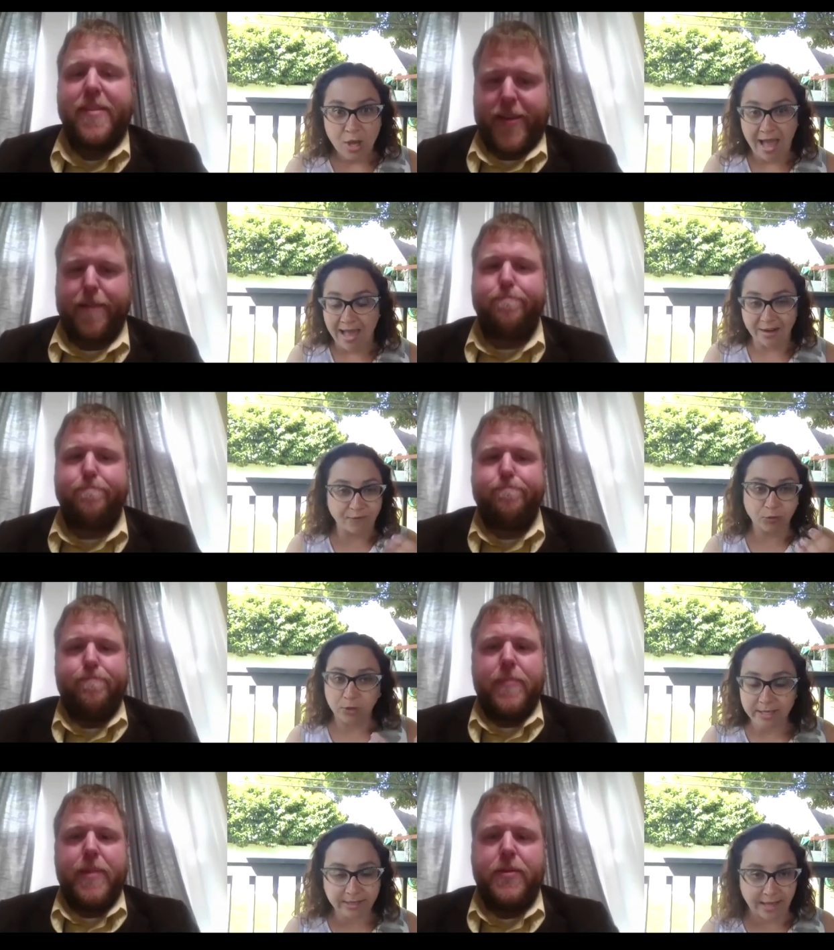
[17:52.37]
Speaker 1: And if you
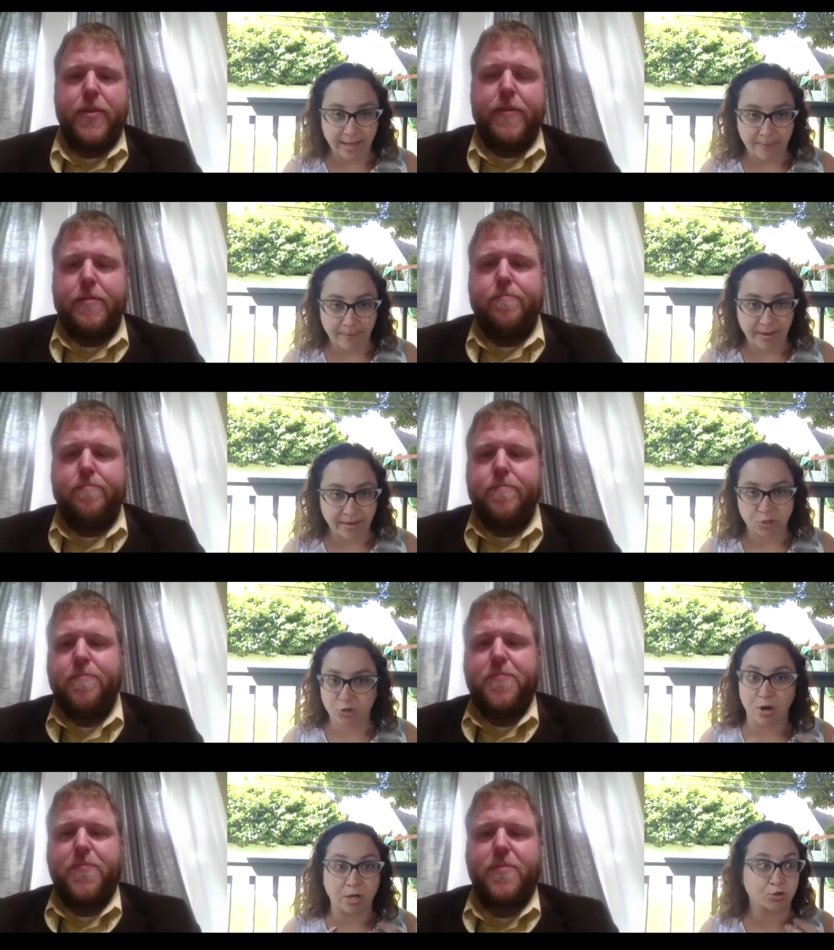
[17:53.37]
look at them, it's
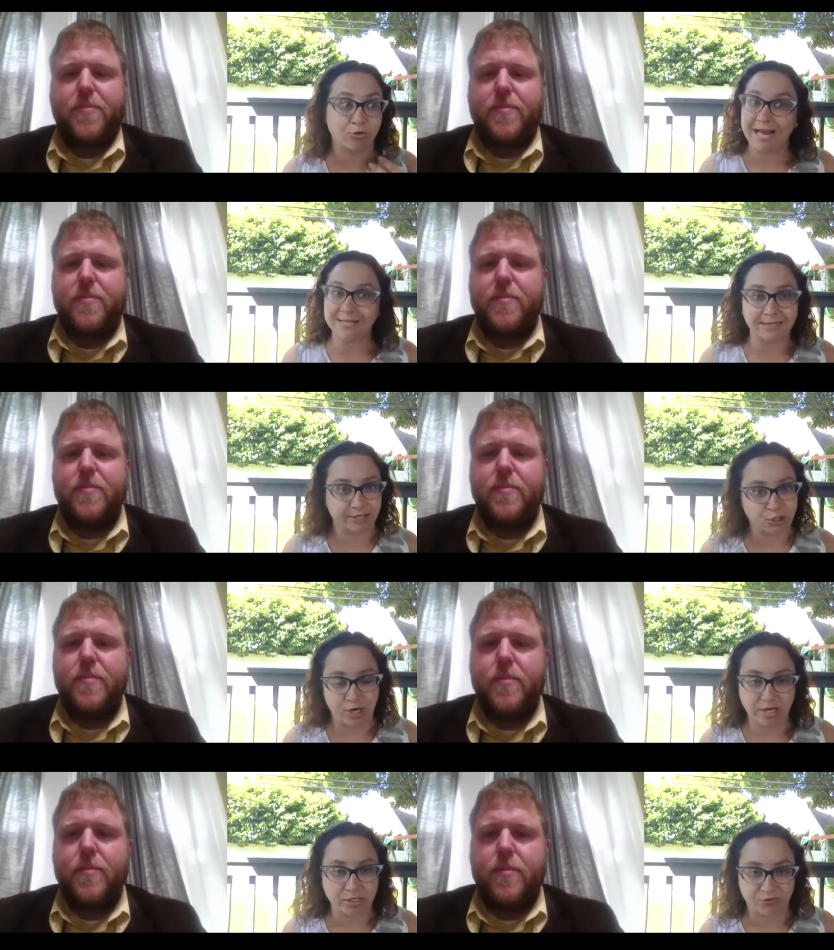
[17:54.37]
tr- a drastic
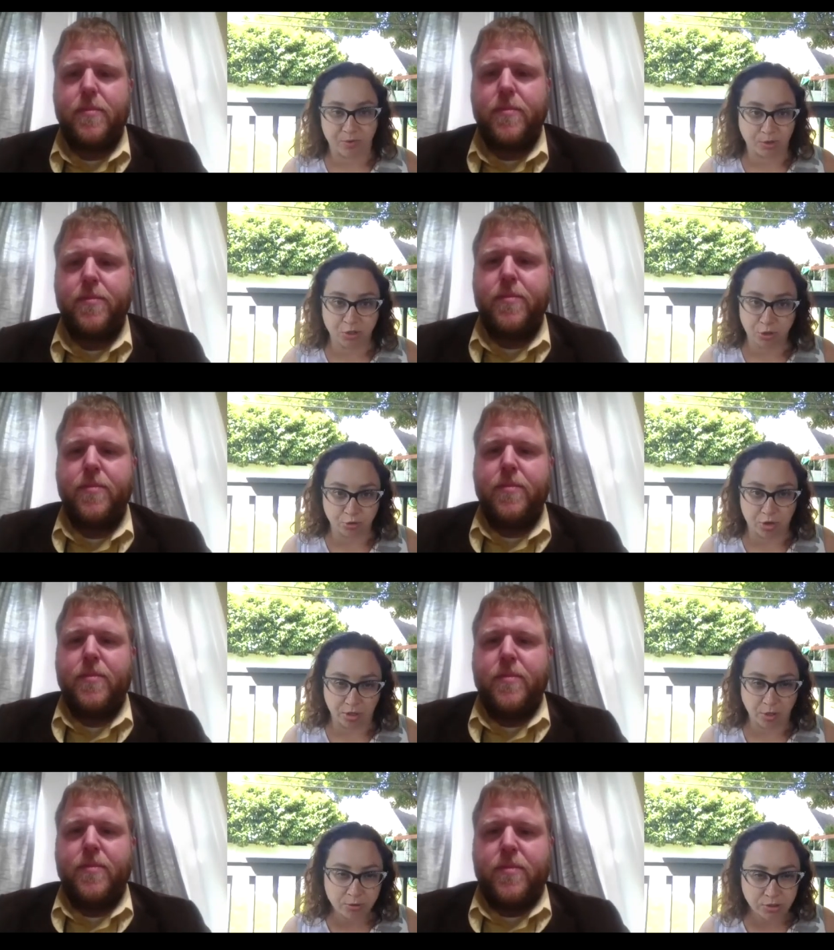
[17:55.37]
change from what children
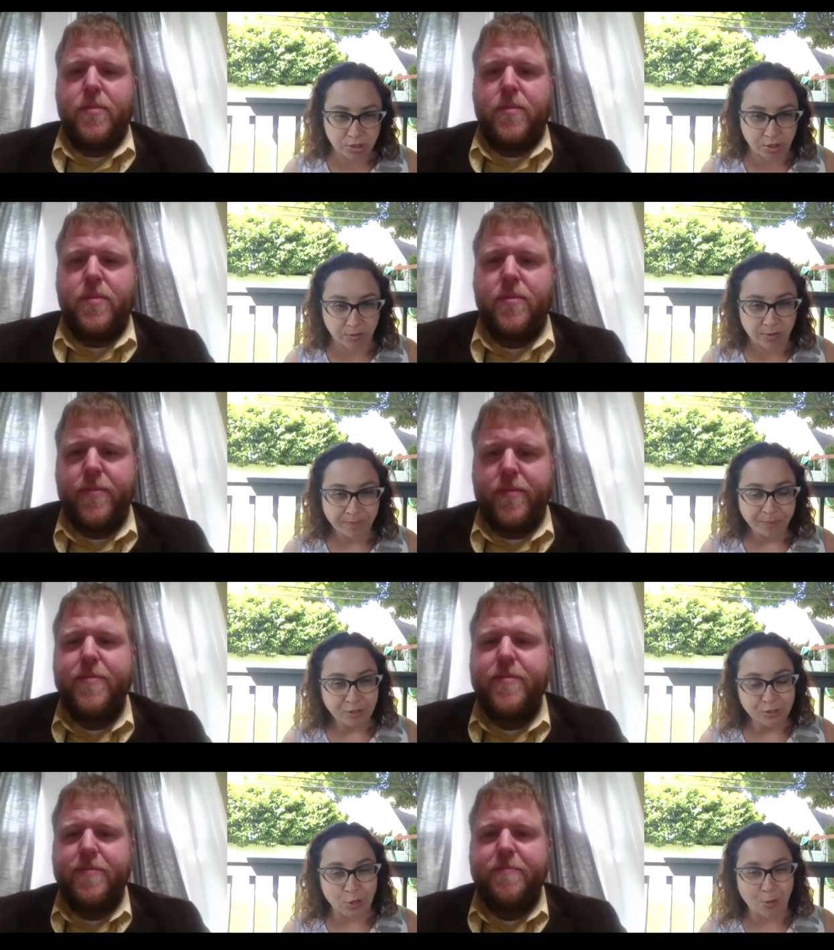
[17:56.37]
are used to.
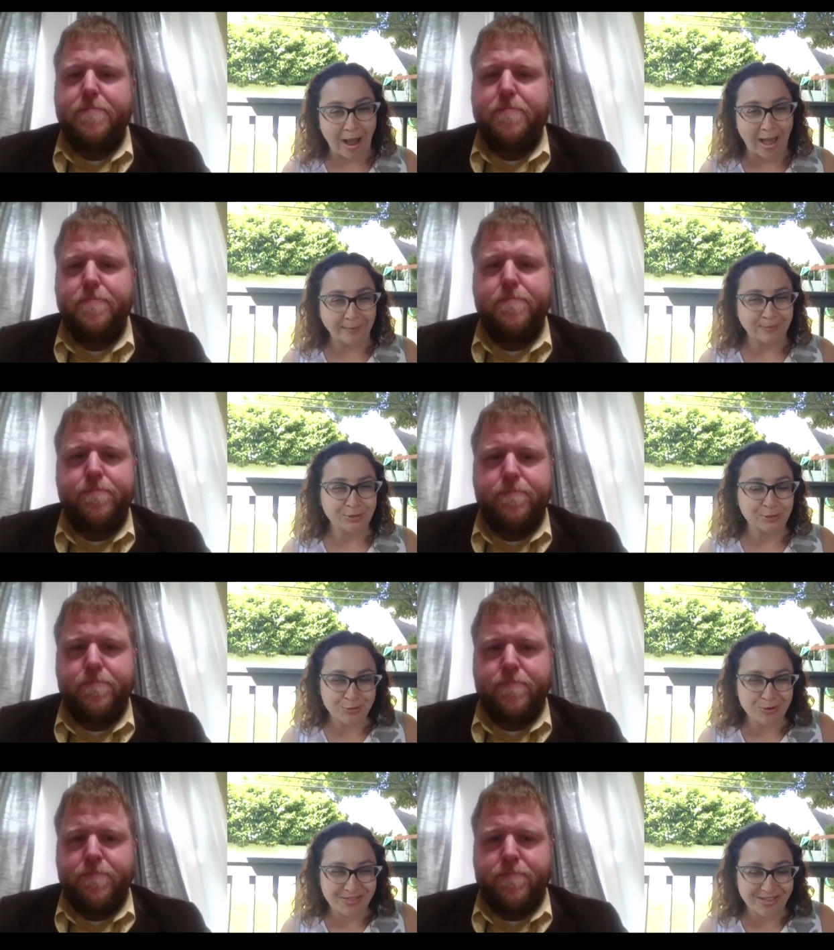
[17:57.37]
So I'm
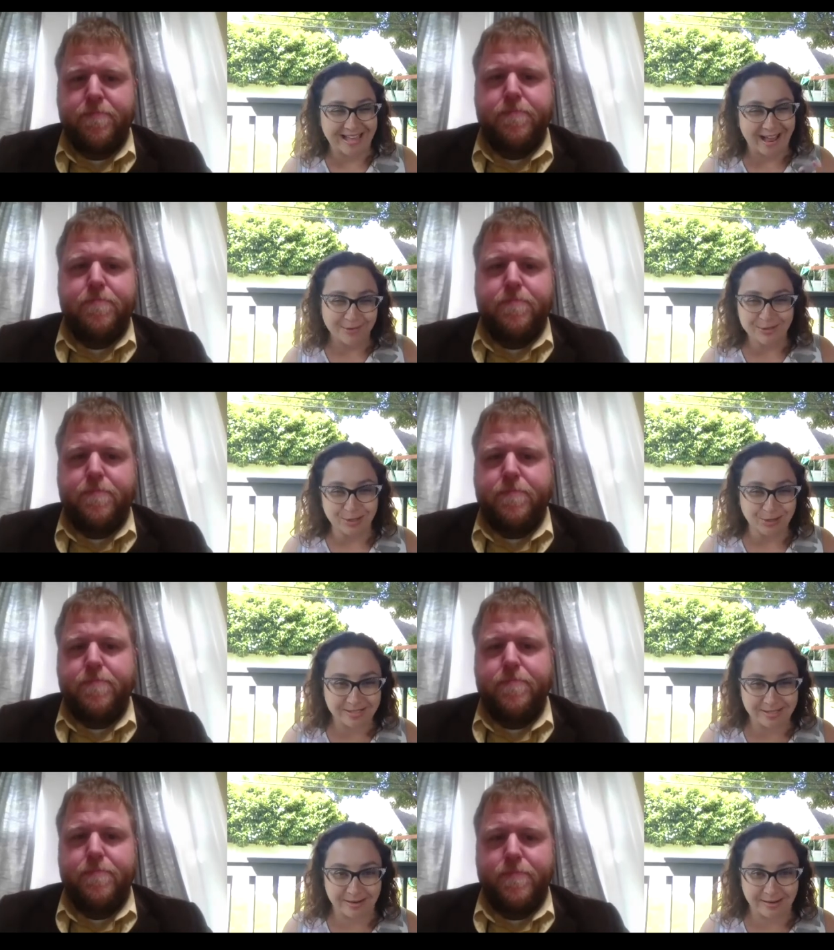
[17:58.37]
sure that that
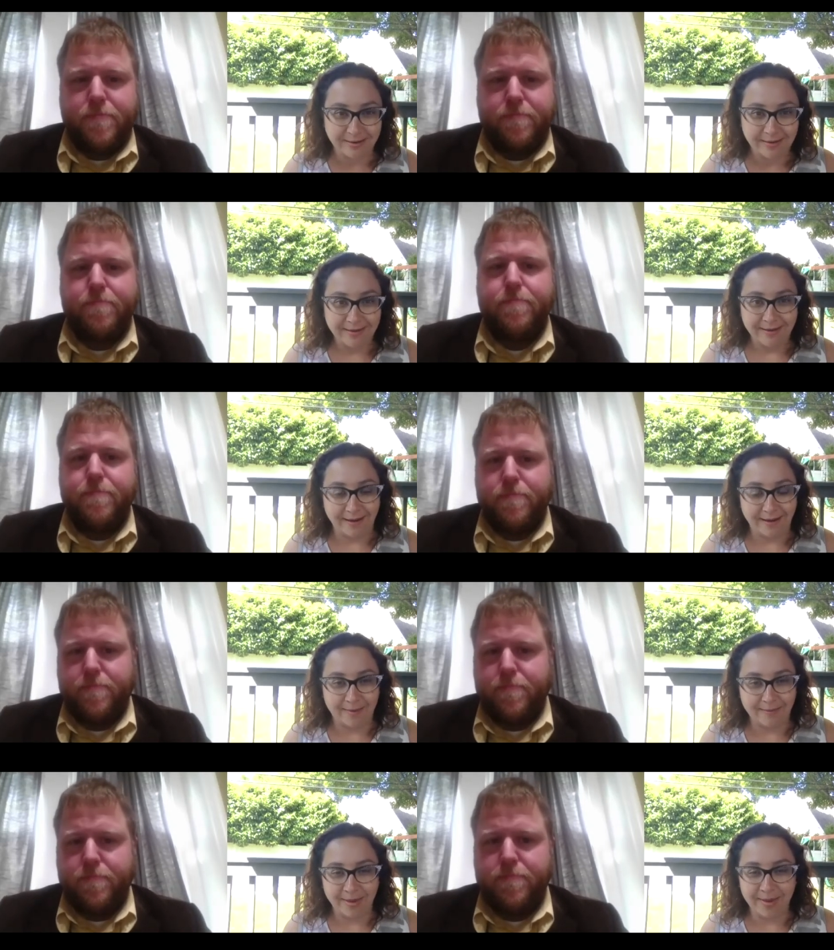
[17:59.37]
uncertainty,
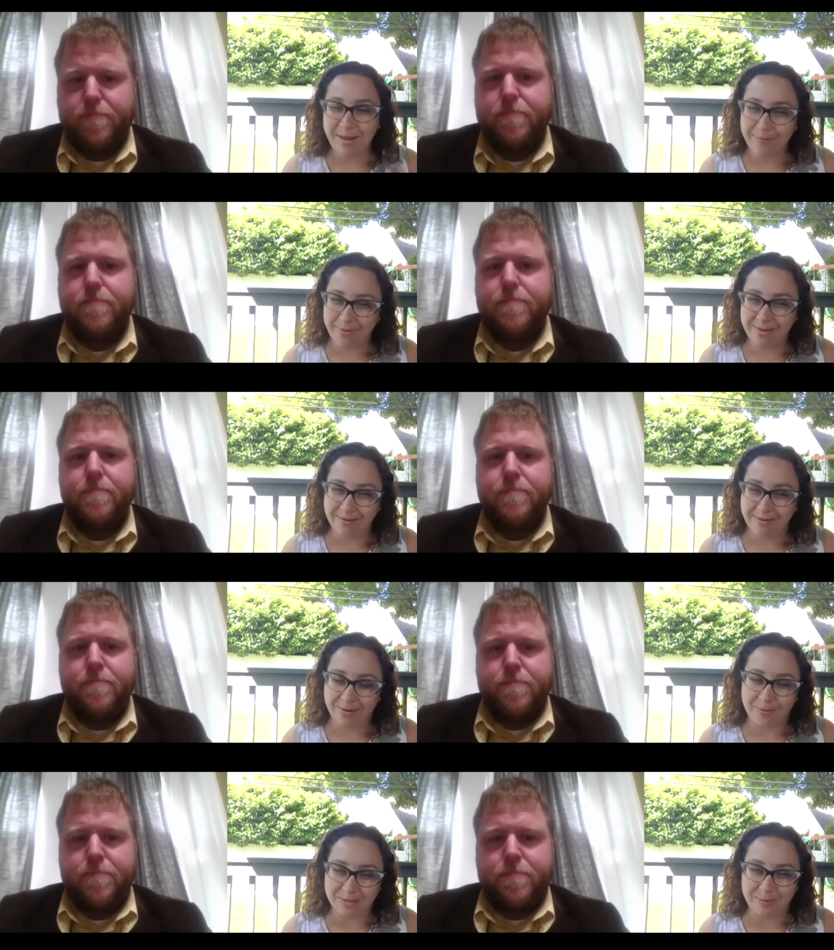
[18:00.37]
um, it might be,
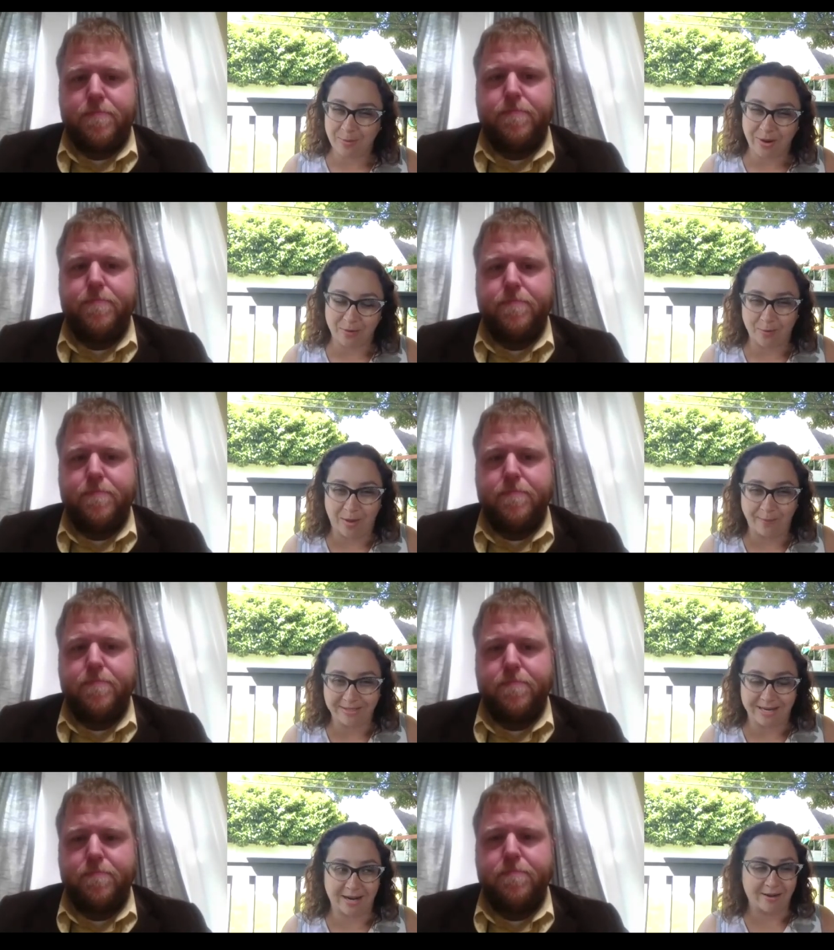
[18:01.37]
you know, must be quite
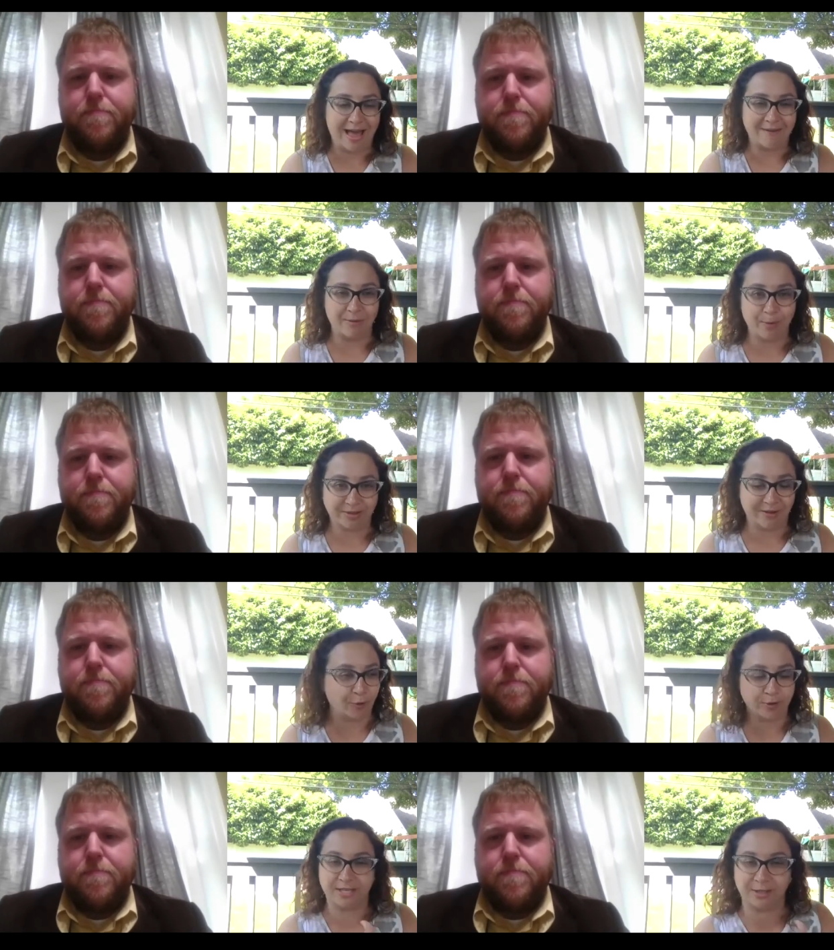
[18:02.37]
overwhelming to kind of have a book
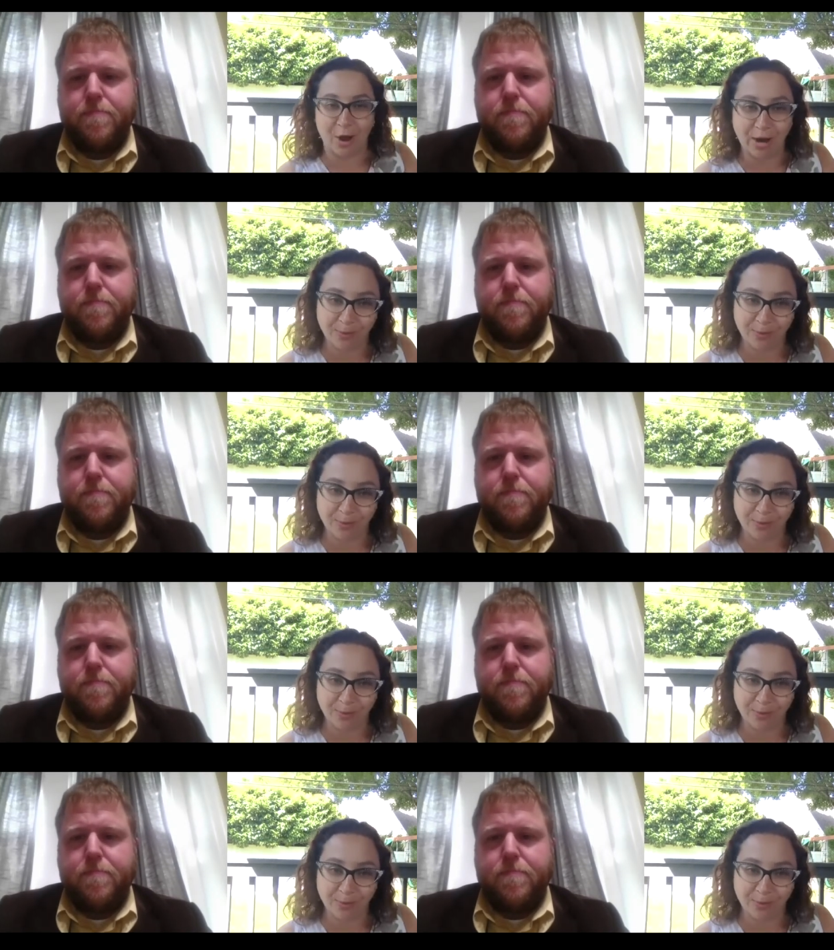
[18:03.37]
that falls in line